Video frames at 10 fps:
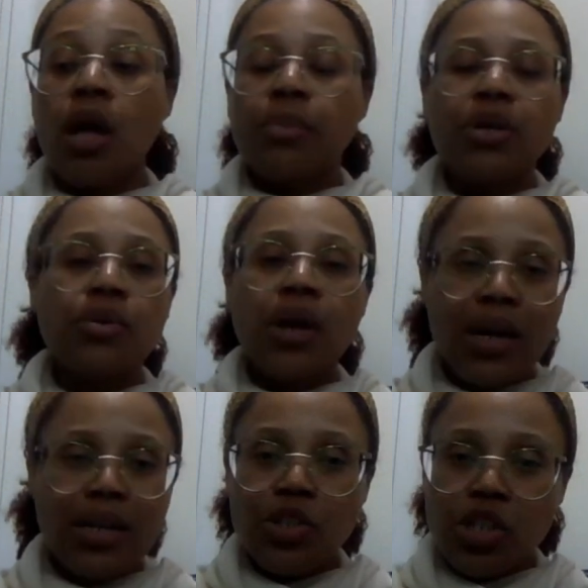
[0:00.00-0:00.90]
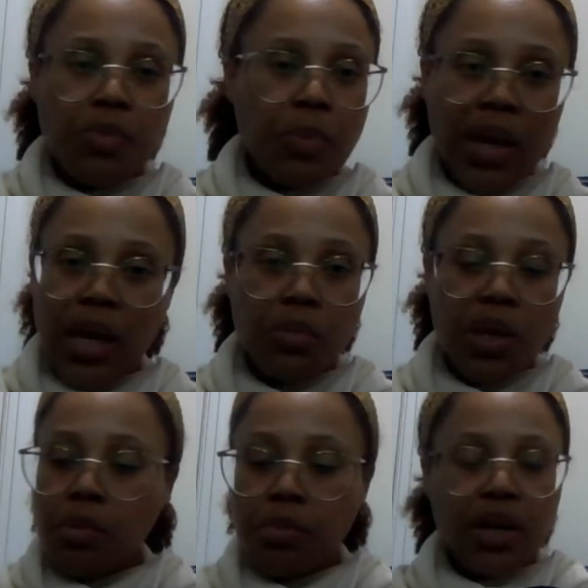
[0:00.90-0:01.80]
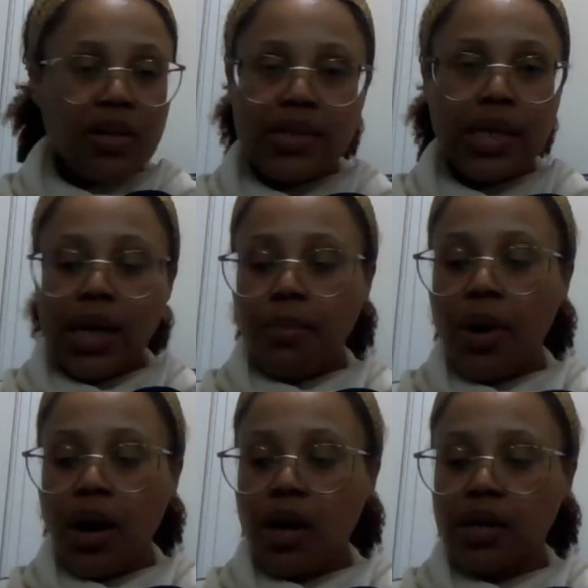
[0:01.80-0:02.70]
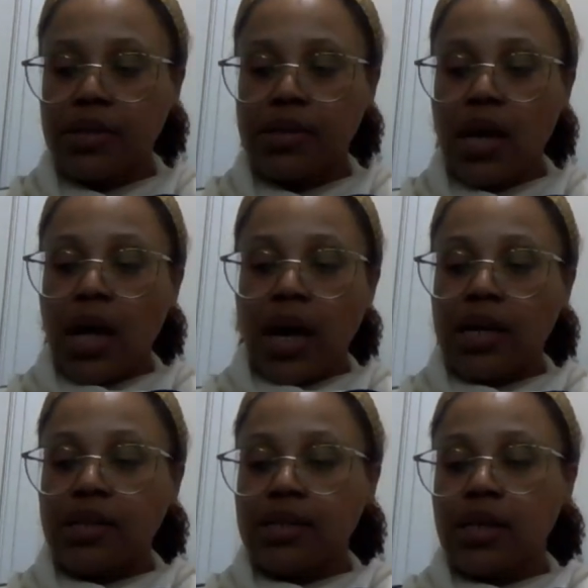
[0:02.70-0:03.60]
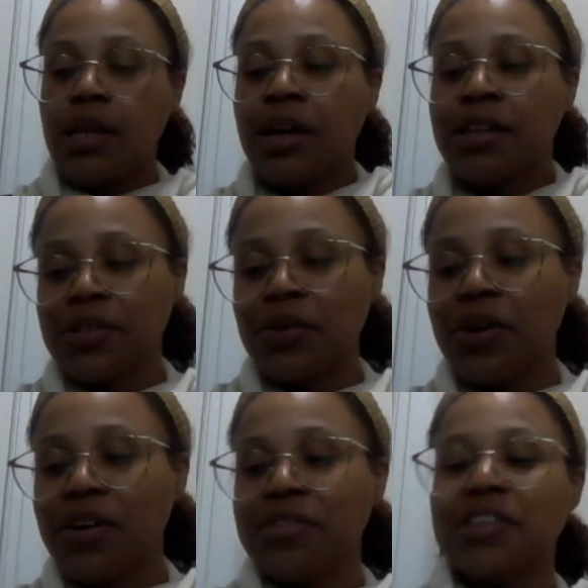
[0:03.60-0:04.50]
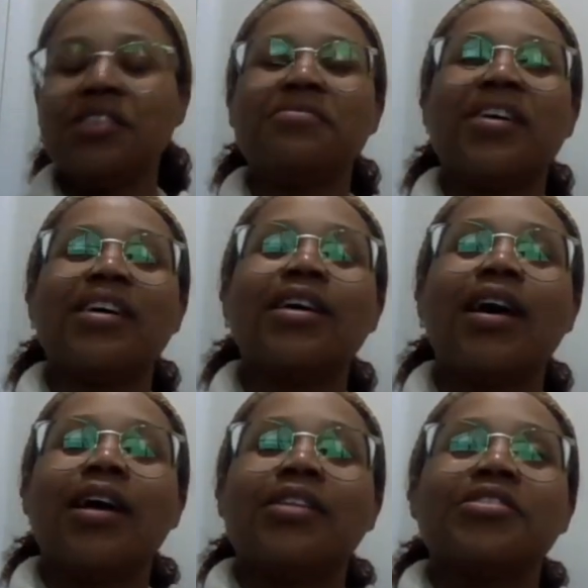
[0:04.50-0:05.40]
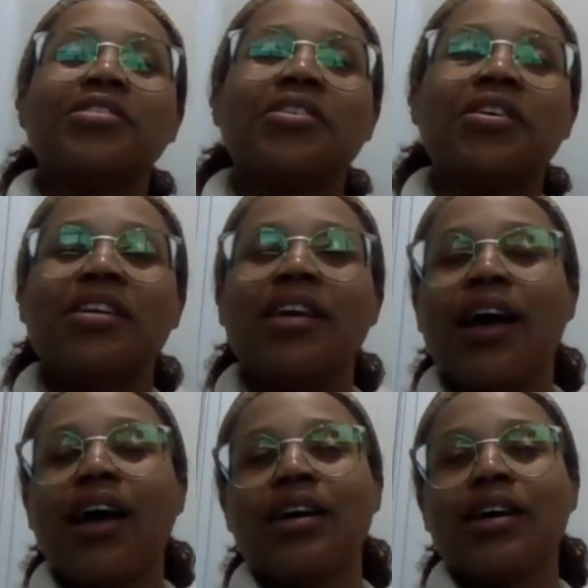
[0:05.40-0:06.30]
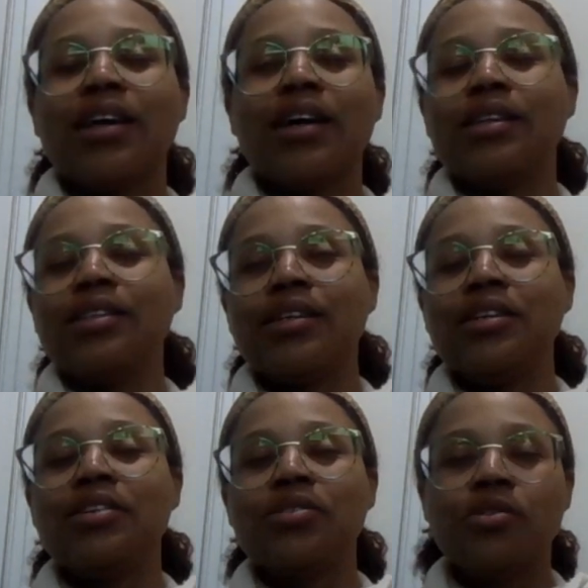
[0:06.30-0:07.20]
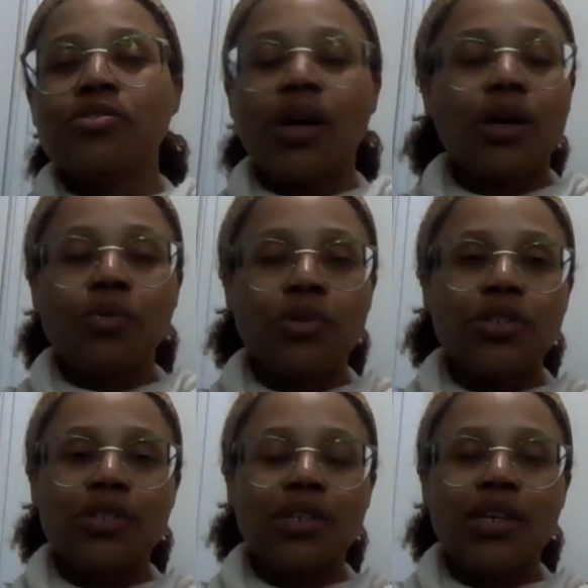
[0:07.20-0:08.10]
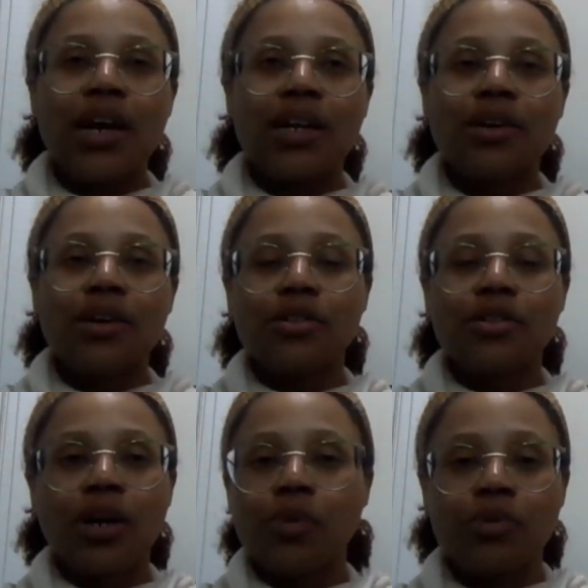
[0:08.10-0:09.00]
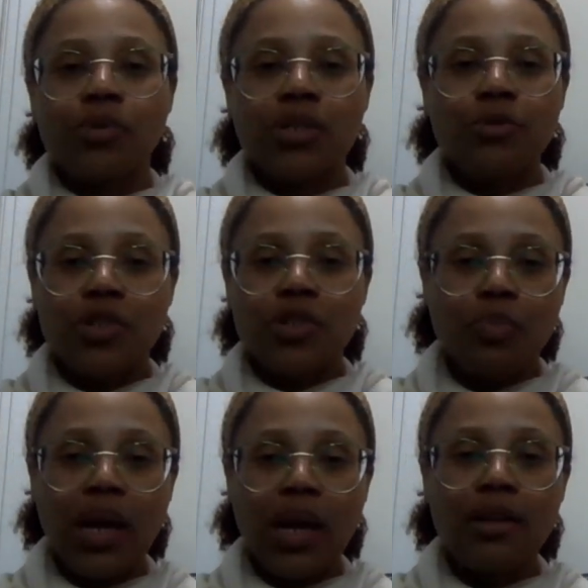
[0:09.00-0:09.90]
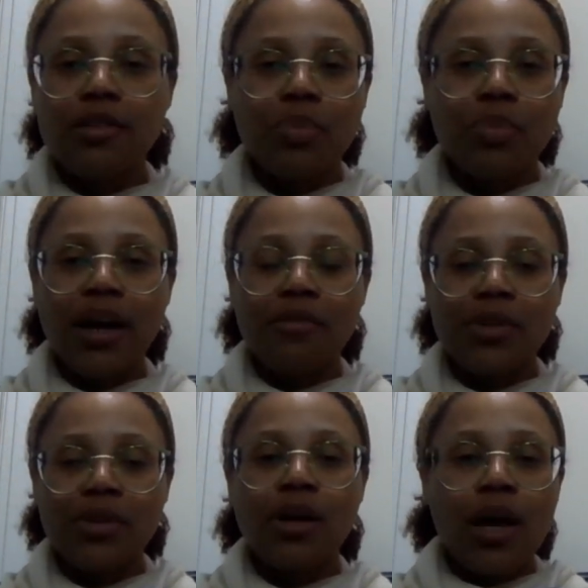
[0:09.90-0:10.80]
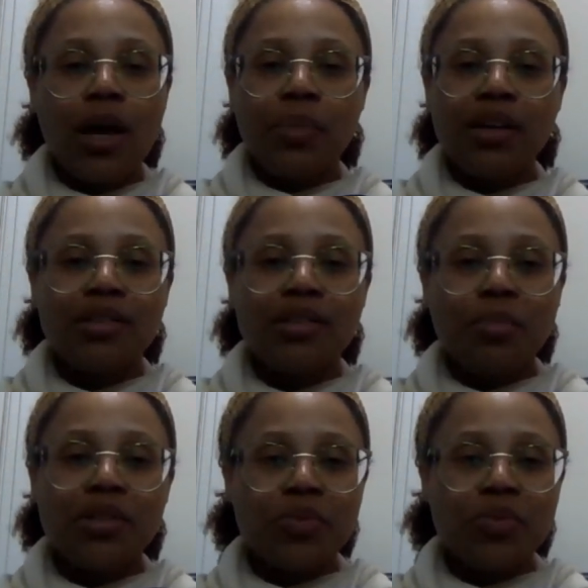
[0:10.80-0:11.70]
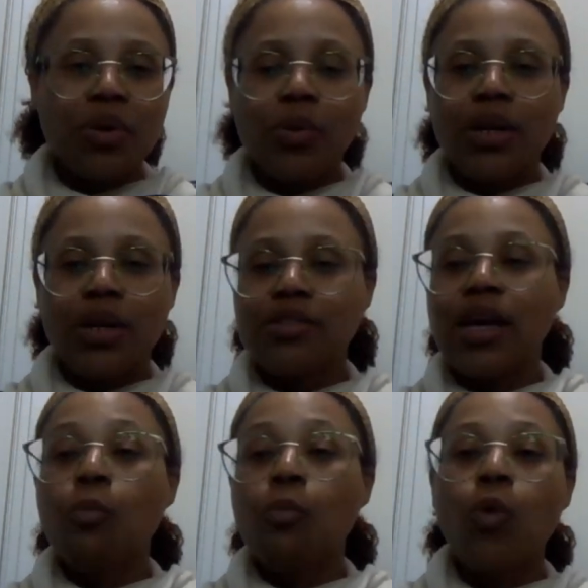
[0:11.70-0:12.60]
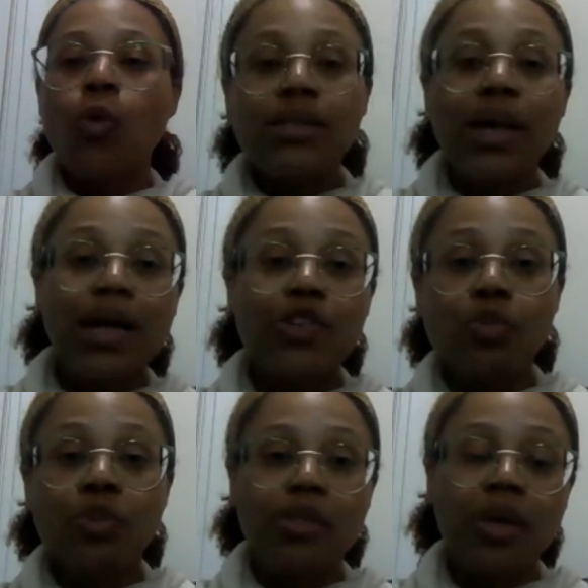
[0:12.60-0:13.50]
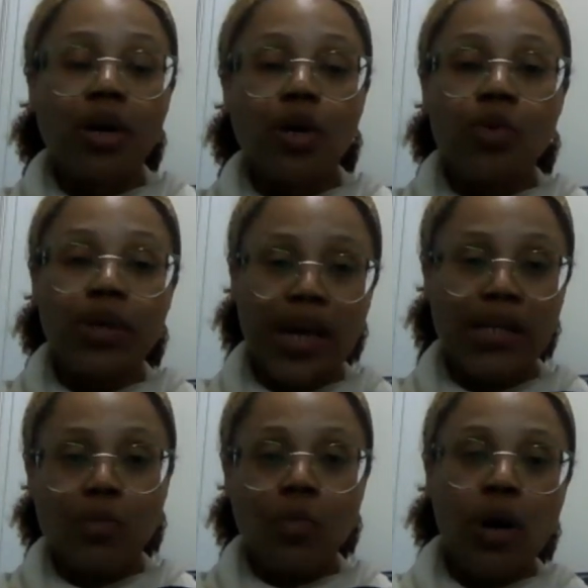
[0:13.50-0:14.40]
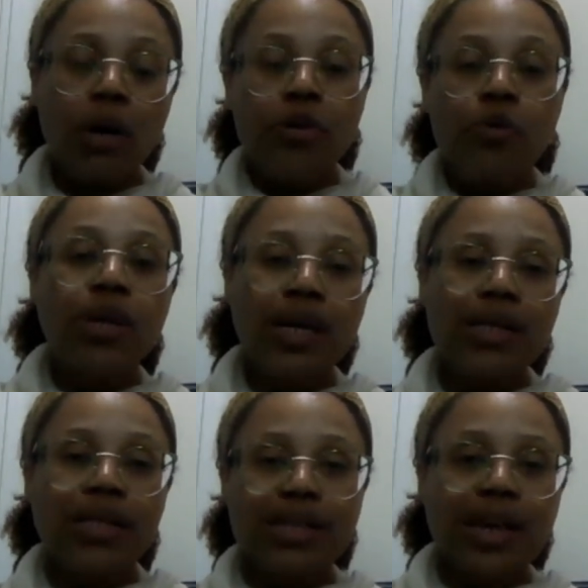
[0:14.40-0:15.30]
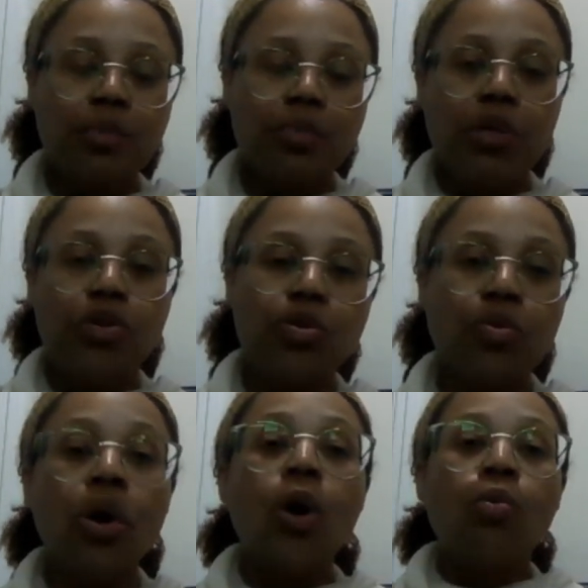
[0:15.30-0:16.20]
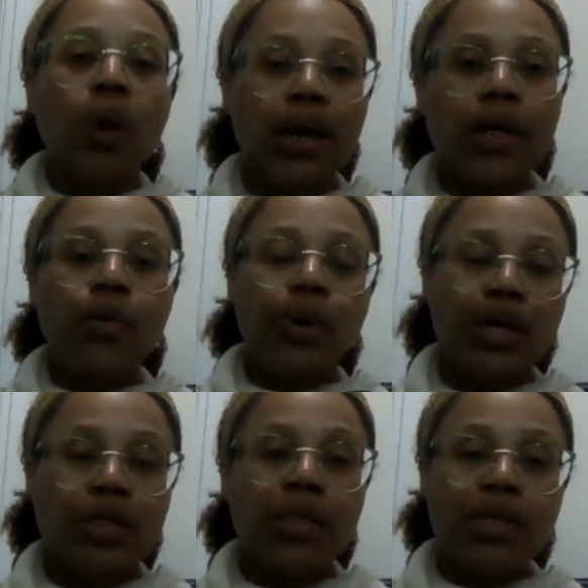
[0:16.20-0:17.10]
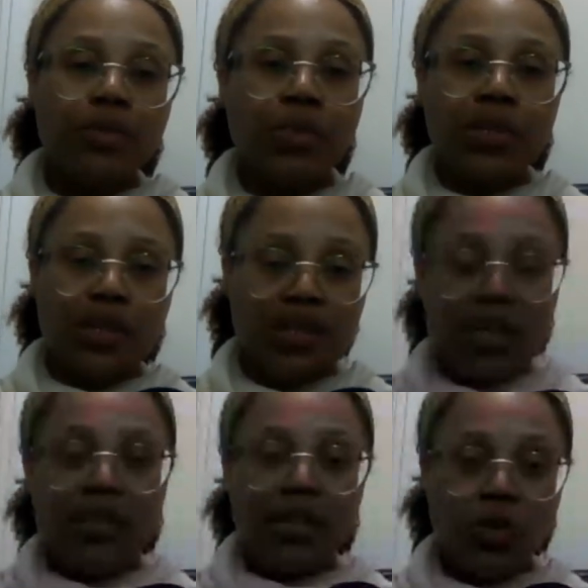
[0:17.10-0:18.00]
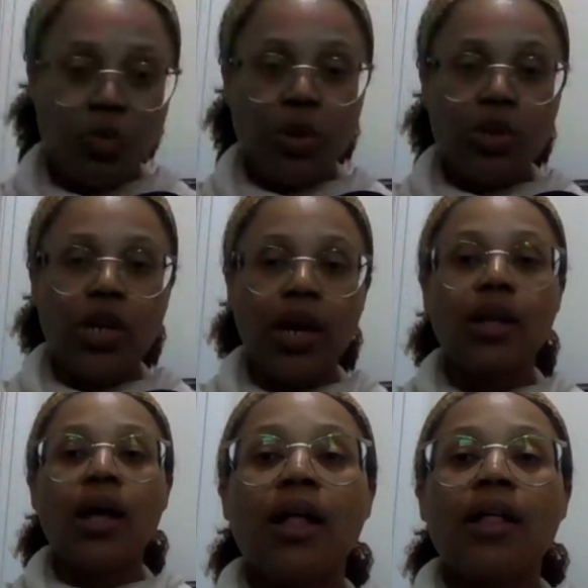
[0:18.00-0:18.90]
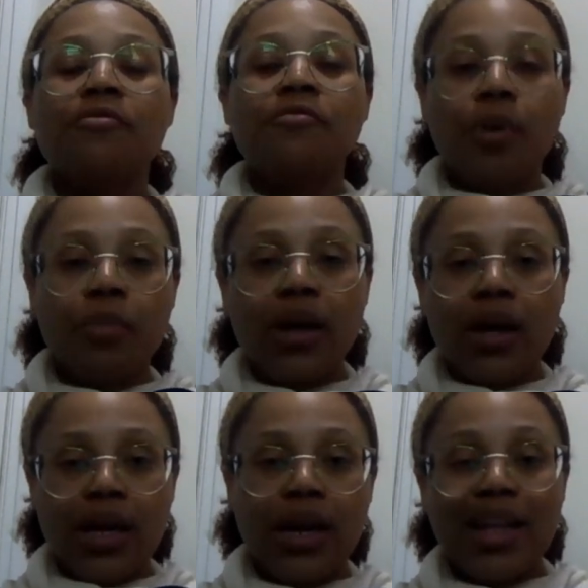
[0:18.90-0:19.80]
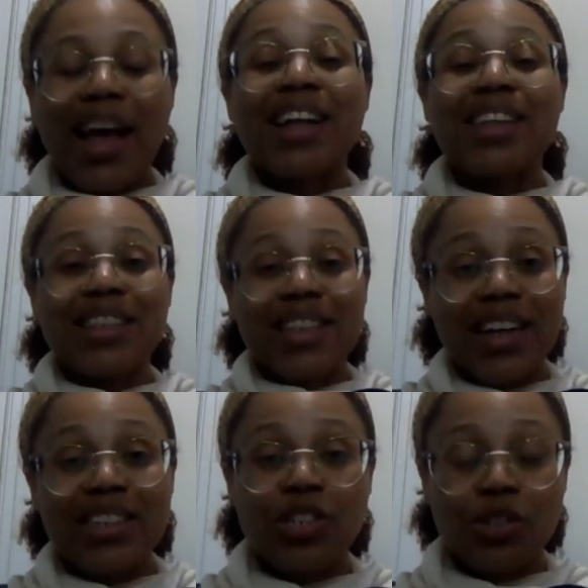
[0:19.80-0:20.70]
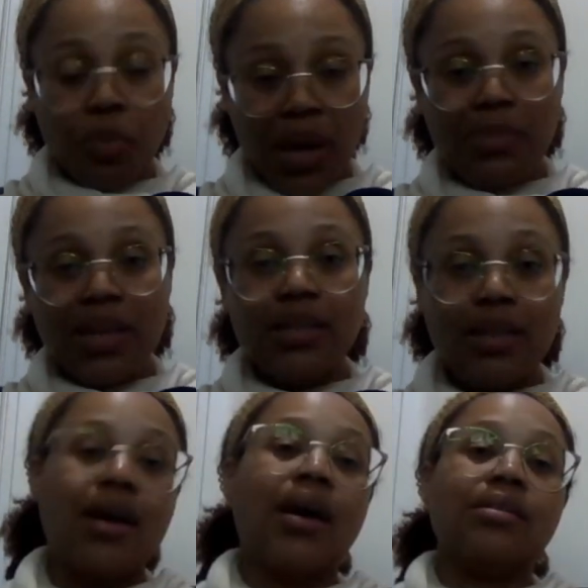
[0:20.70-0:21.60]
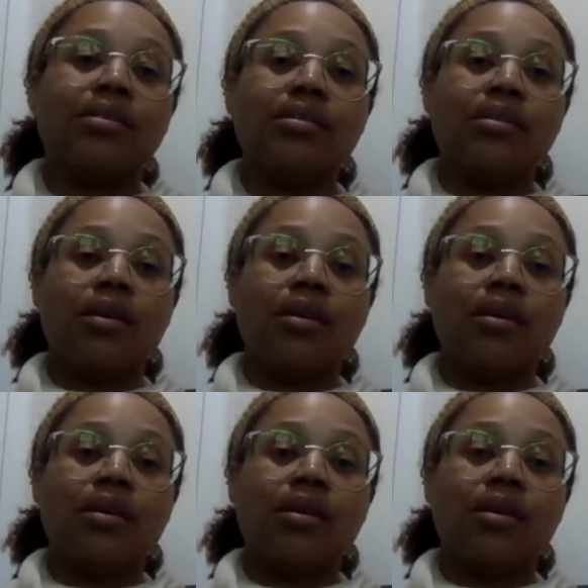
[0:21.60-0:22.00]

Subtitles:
But you can't just be paying people because time passed. And I see that so often. In fact, just the other day I had a client and his contract was just, he had a contract where he was just paying the supplier for, because the months were going. I was just like, what tangible thing are you getting? What are you getting that's helping you right now in this business, in this project, from the client, and attach the payment to that.